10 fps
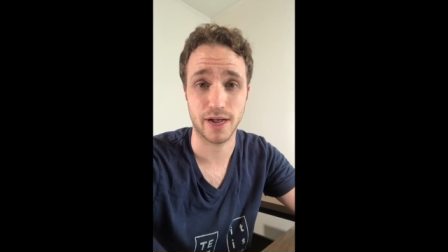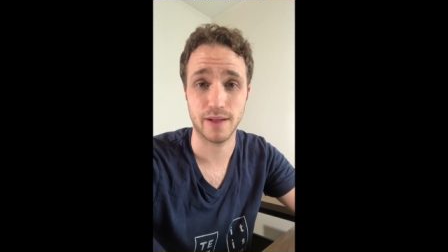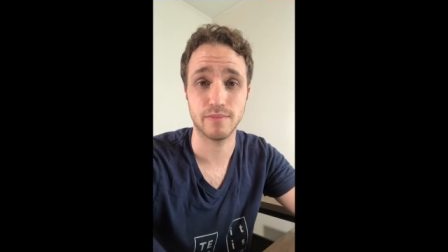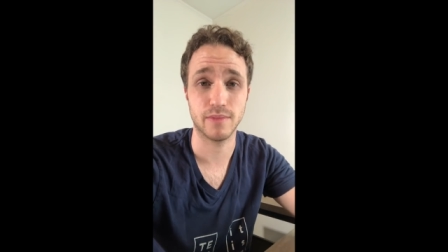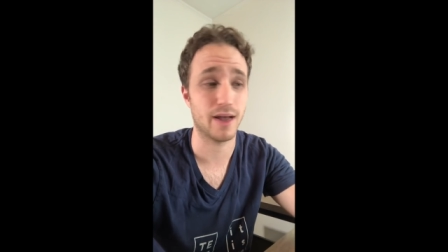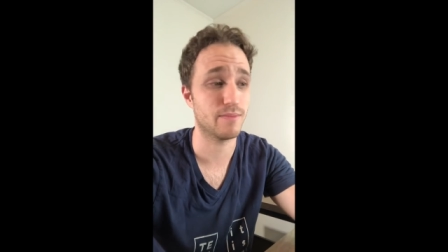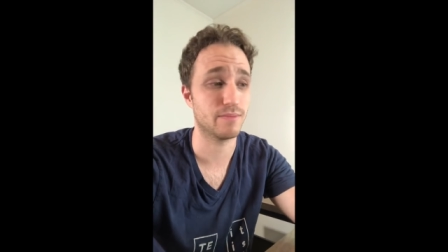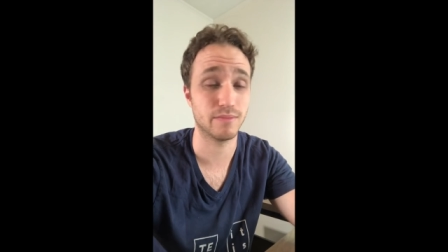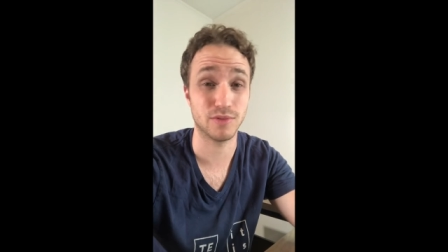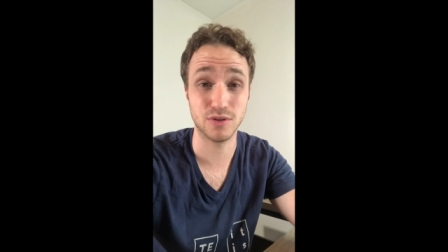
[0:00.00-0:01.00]
I'm
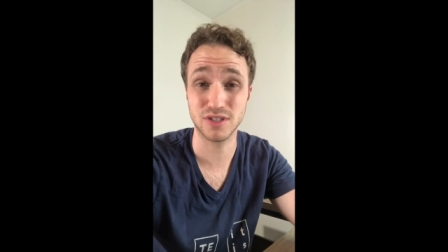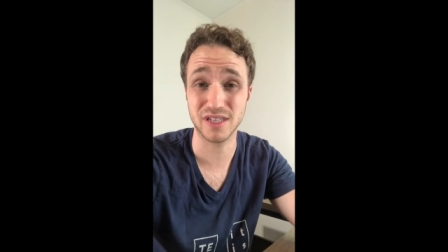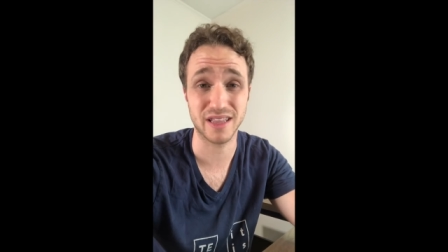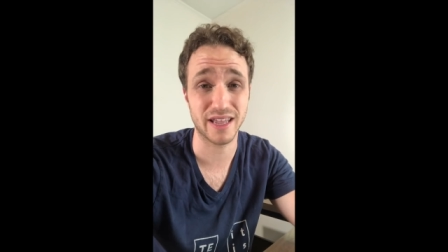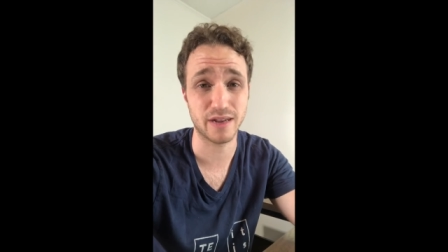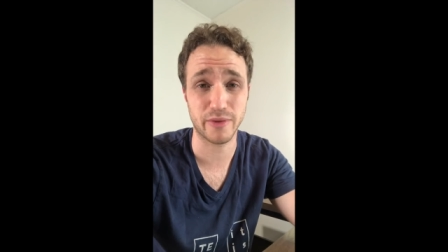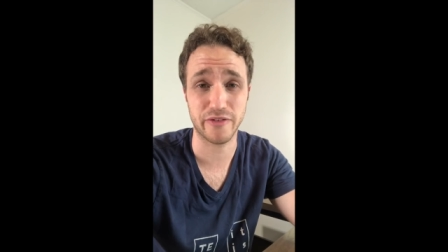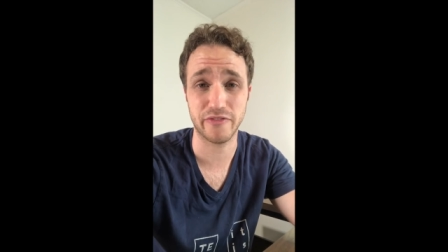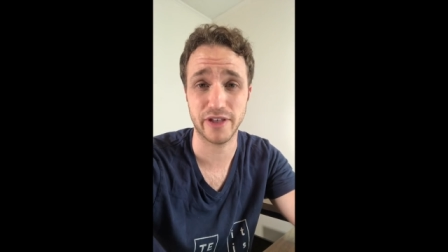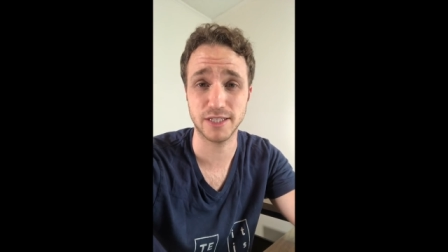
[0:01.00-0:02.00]
I'm usually laying on my
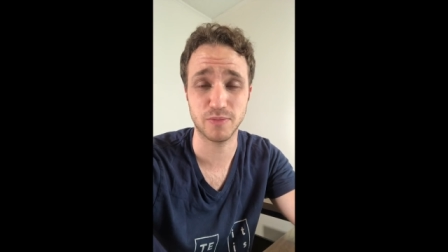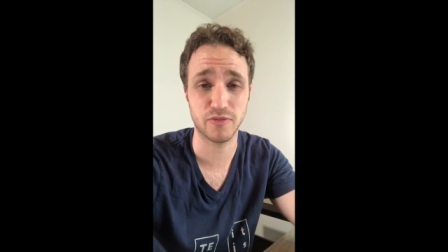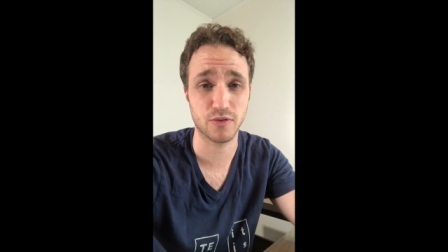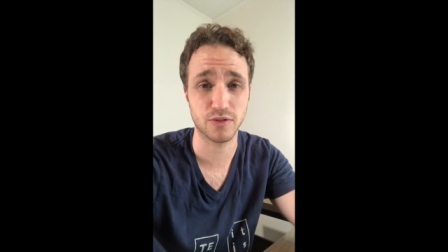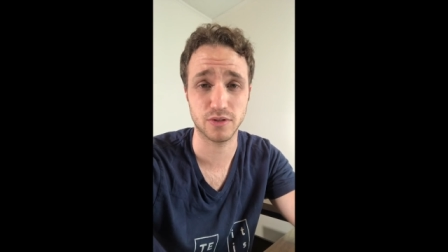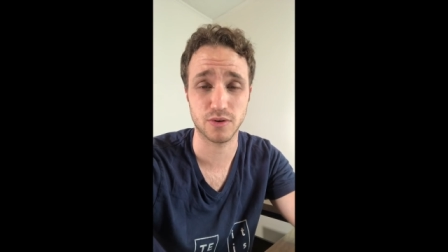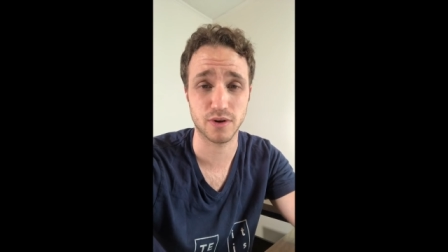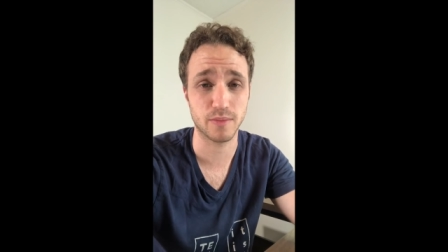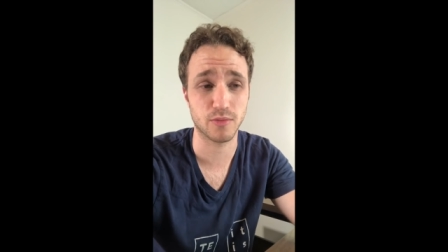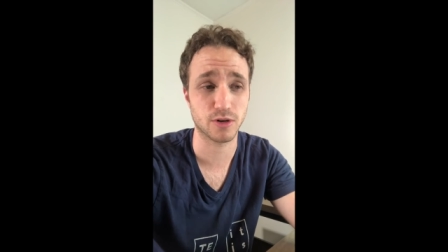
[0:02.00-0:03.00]
face before the
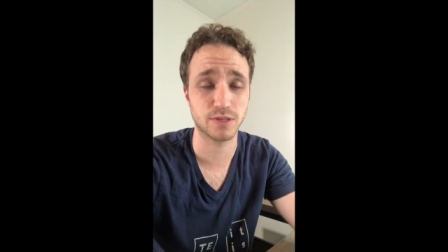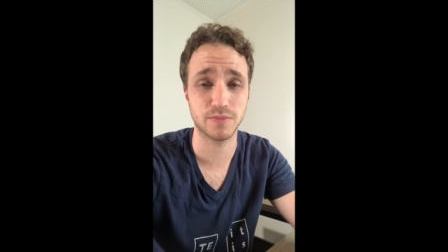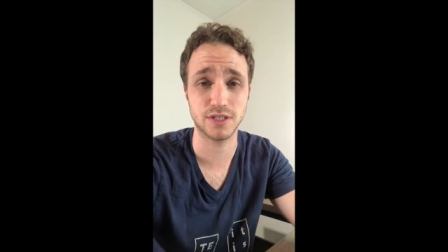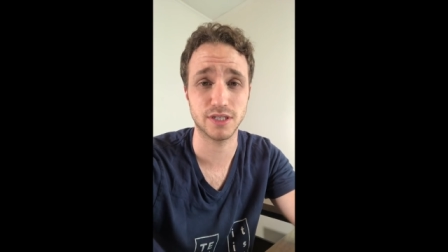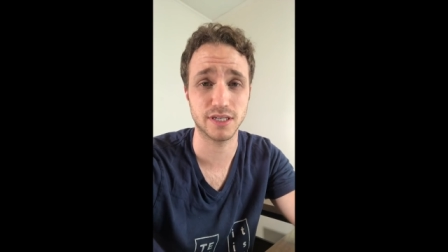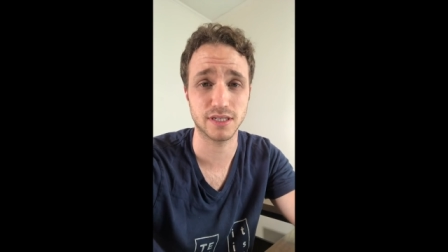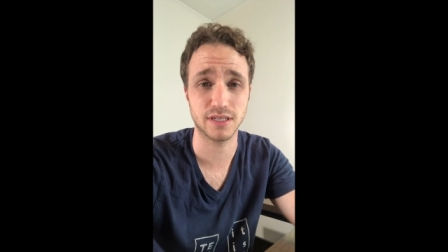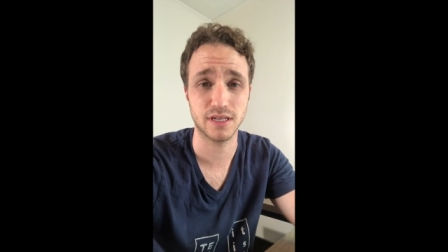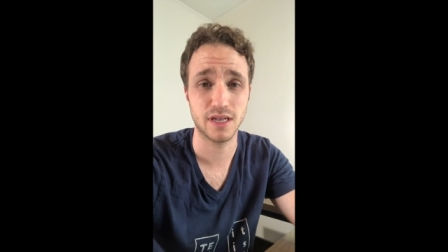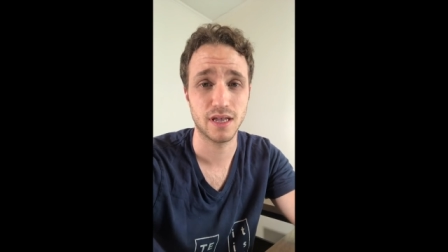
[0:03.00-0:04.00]
Lord. I'm worshiping
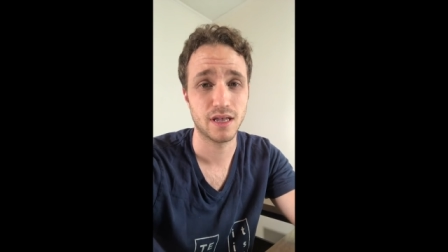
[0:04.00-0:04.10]
Jesus,